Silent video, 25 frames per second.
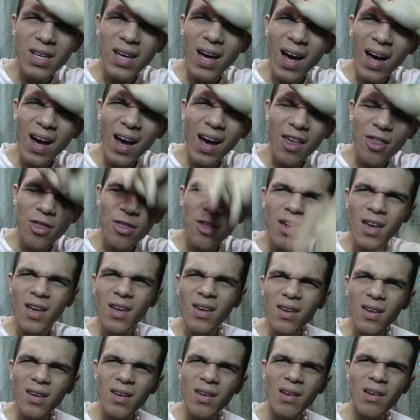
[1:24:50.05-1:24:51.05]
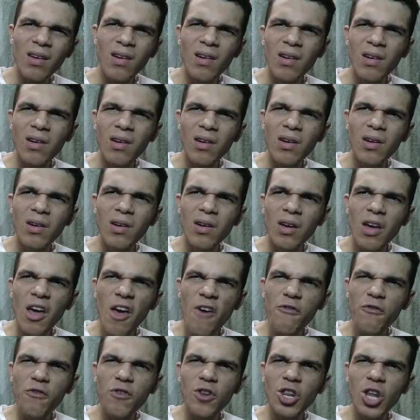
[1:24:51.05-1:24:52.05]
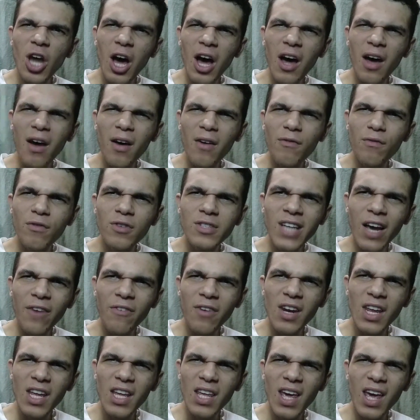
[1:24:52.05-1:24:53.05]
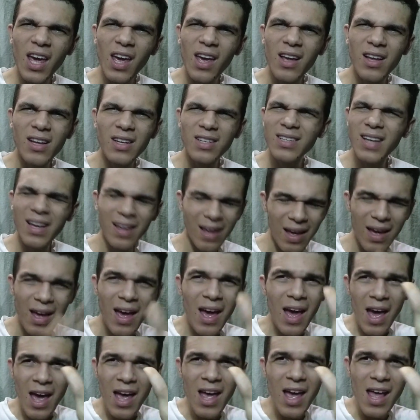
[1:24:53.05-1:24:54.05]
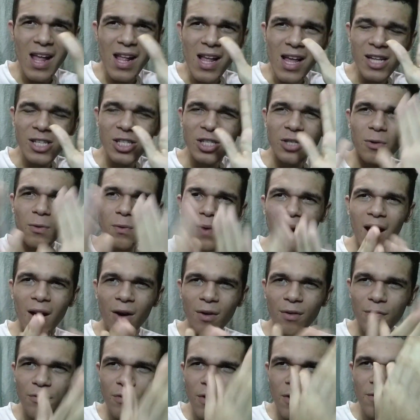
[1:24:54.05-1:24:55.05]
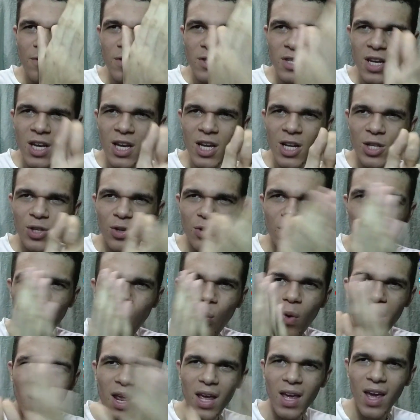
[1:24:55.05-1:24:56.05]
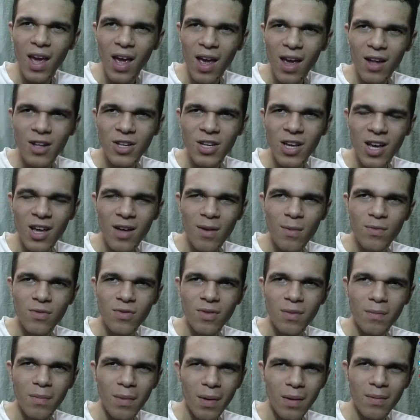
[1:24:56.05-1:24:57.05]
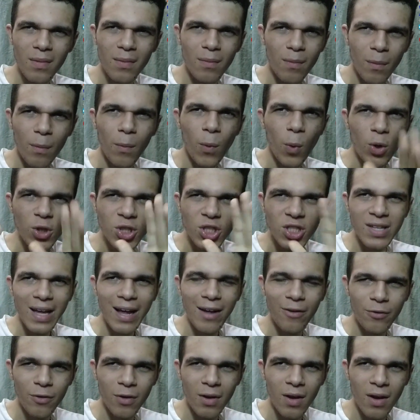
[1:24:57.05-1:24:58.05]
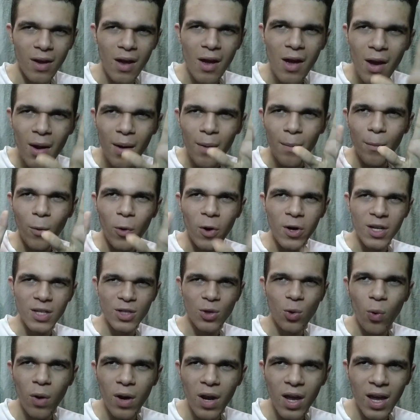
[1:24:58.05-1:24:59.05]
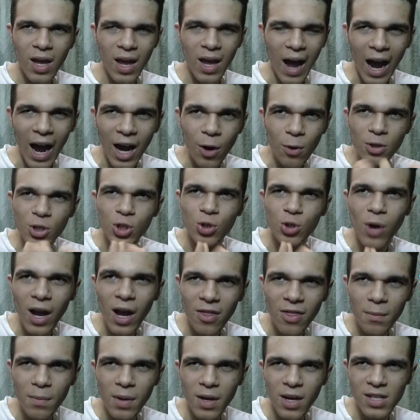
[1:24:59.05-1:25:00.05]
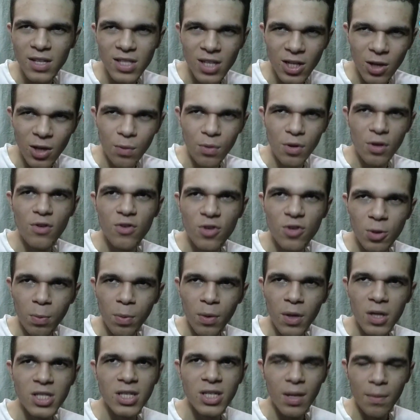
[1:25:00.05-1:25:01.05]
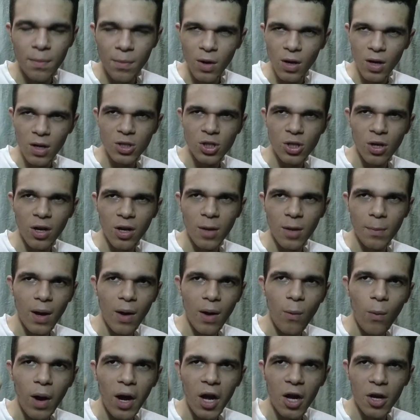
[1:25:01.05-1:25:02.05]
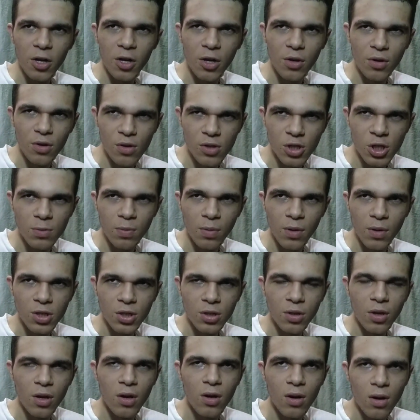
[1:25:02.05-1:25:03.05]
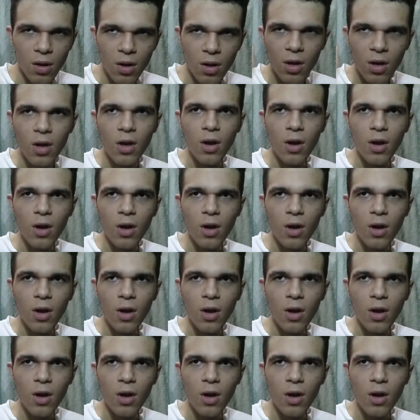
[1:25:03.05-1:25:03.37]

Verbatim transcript: Yeah, I think. If not 70k, like it, it's around 15 to 20k attempts. Most definitely more than 20k. I don't track them because I don't use splits, and I'm gonna talk about why I don't use splits later.